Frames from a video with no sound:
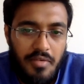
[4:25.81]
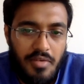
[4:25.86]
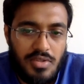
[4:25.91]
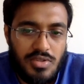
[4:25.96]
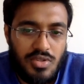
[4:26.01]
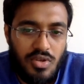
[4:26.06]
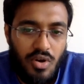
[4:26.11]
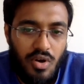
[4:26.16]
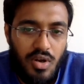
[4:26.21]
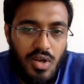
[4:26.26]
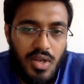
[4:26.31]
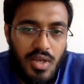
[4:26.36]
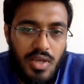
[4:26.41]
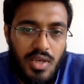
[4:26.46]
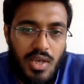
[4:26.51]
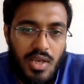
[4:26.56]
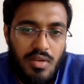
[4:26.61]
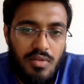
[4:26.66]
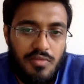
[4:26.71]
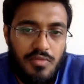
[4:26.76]
was called
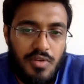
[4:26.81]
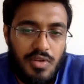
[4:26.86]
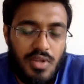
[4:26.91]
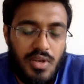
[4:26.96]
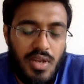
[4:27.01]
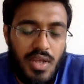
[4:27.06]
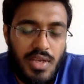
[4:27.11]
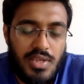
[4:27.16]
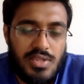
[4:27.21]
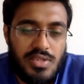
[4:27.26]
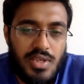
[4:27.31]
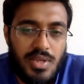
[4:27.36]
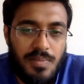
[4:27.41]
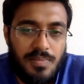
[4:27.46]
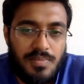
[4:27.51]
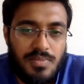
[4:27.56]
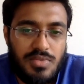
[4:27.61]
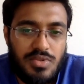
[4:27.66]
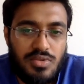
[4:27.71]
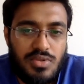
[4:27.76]
again for the next
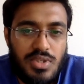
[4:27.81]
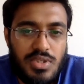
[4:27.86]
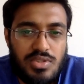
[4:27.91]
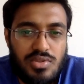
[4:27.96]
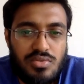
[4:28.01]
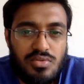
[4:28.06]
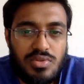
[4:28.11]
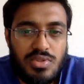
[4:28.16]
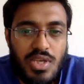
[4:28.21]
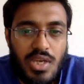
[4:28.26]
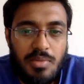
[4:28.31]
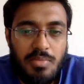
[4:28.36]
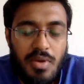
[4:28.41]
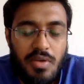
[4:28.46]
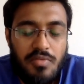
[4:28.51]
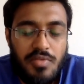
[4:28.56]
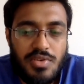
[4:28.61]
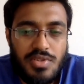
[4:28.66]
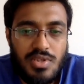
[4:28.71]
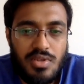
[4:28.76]
day just to check
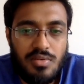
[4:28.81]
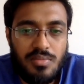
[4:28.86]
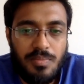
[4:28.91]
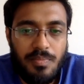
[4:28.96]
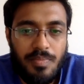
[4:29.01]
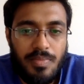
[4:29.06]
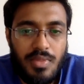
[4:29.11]
my vision.